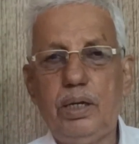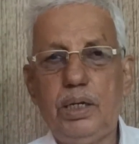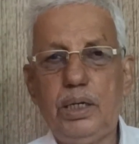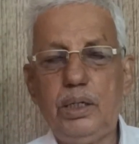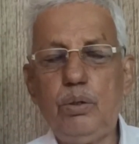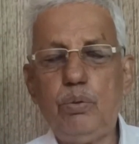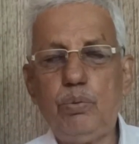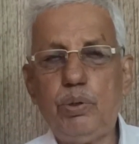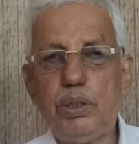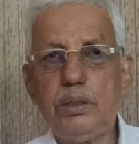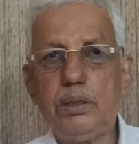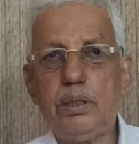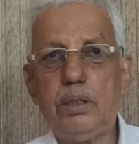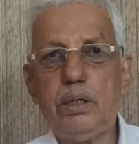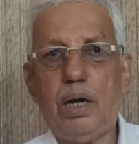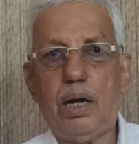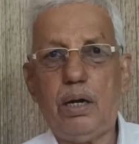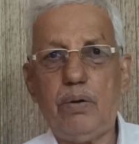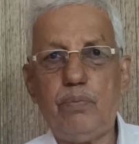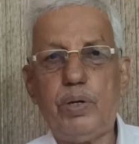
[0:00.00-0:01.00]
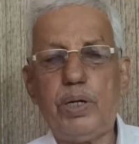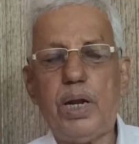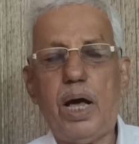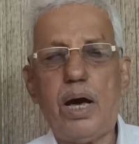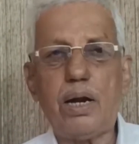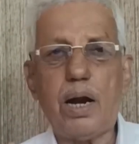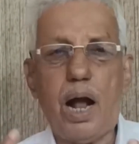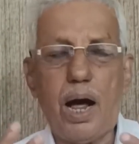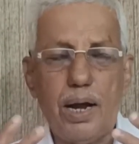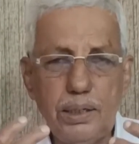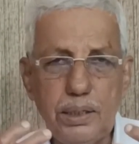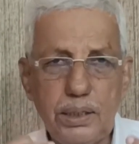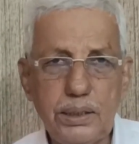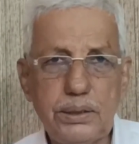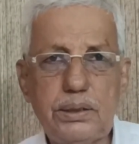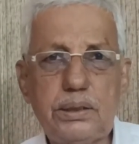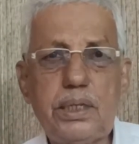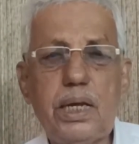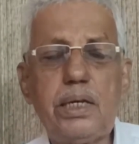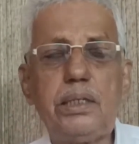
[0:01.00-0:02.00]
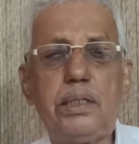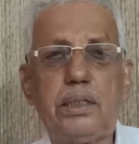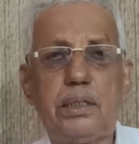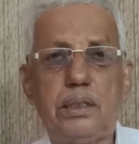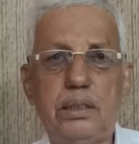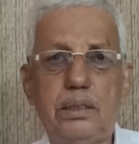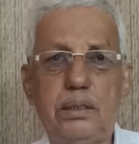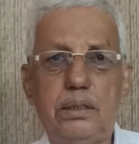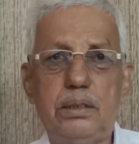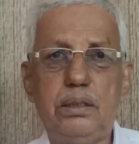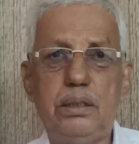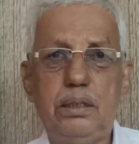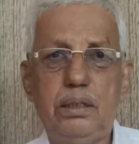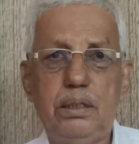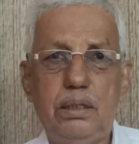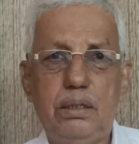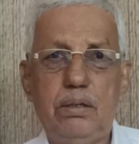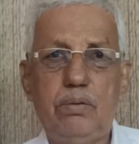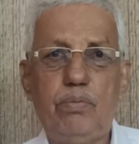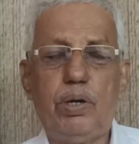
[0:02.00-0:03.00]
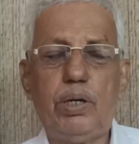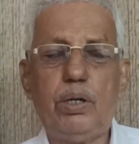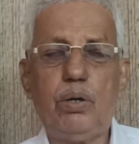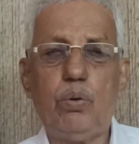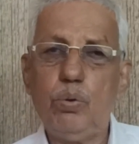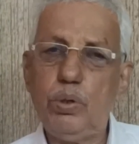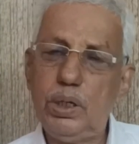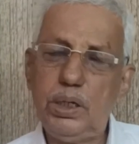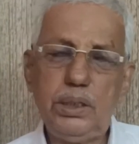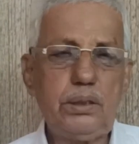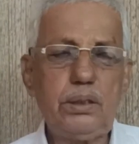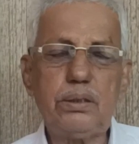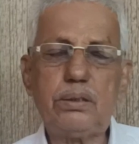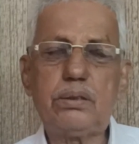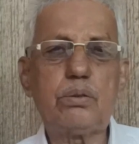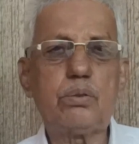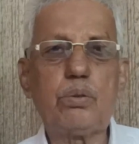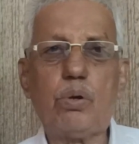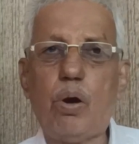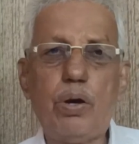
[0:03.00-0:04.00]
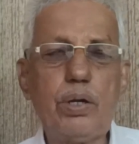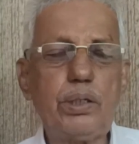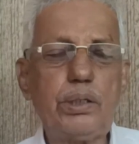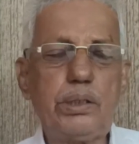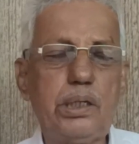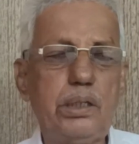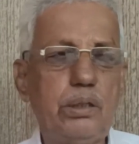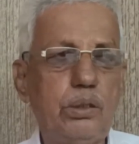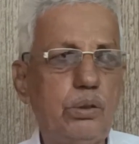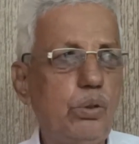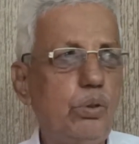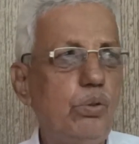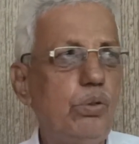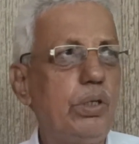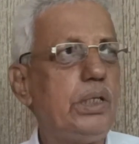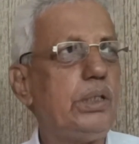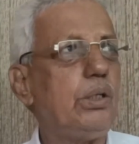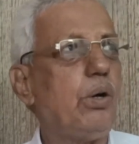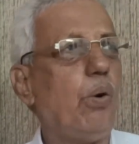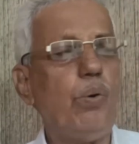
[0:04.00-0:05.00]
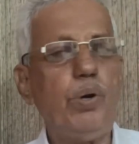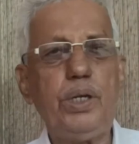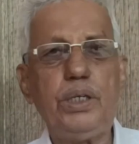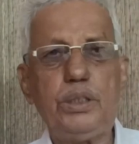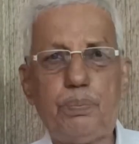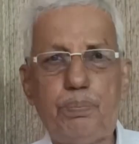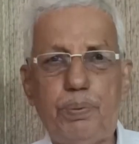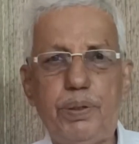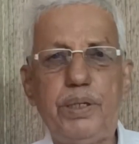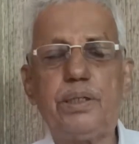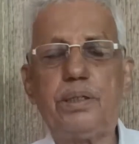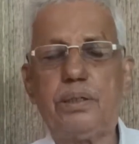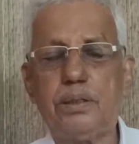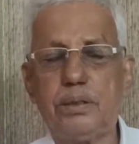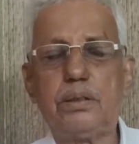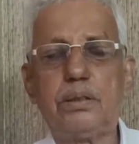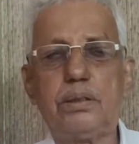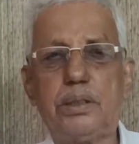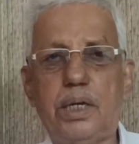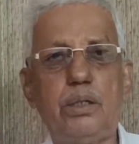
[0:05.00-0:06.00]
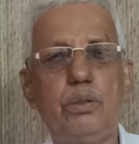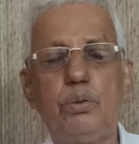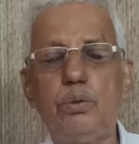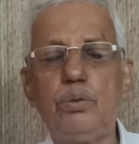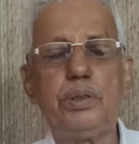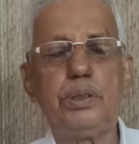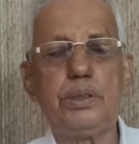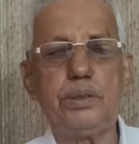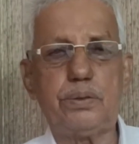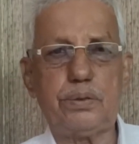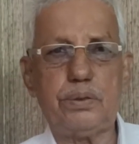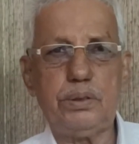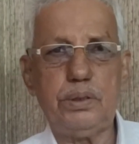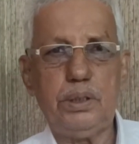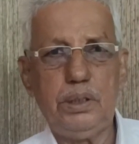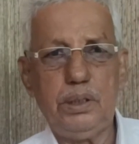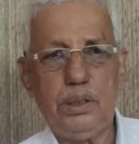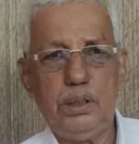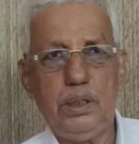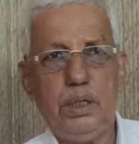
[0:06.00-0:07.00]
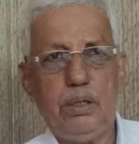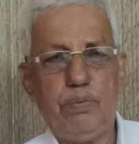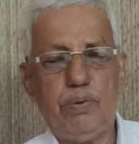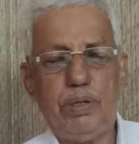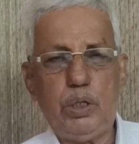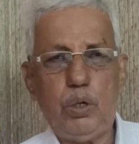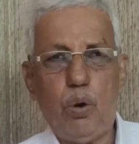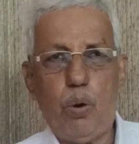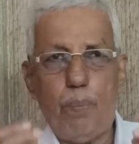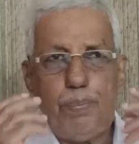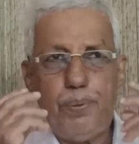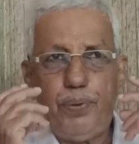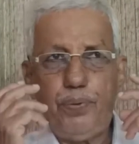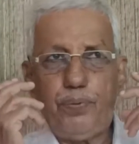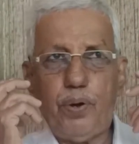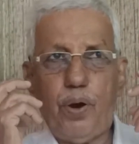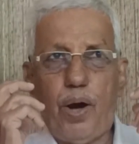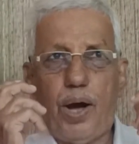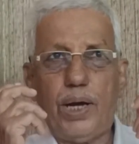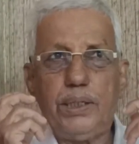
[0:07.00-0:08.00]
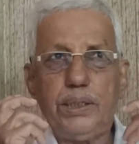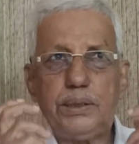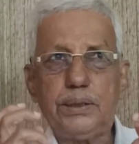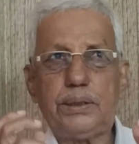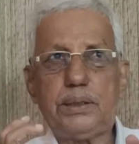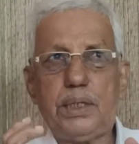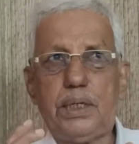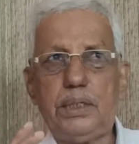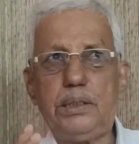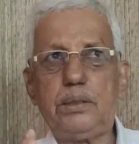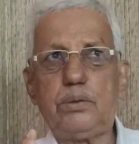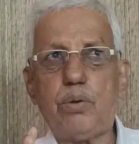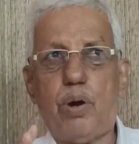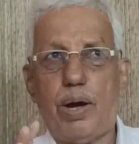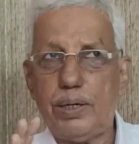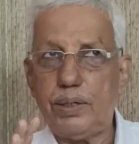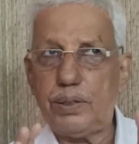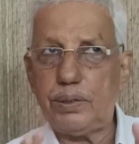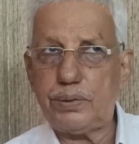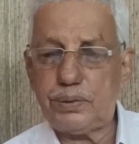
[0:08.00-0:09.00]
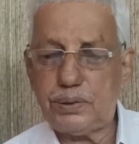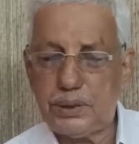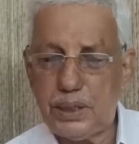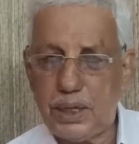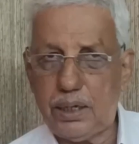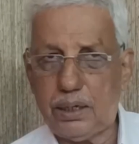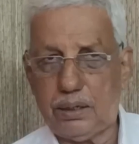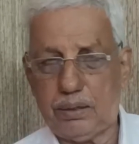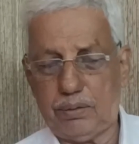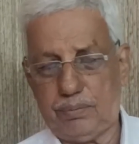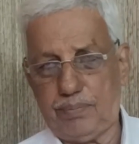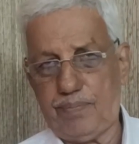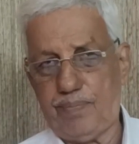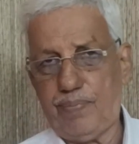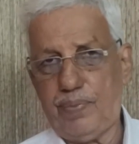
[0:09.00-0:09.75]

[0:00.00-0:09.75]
You know, when our understanding, when only this God can do, only the Holy Spirit can do this, when he opens your understanding to understand.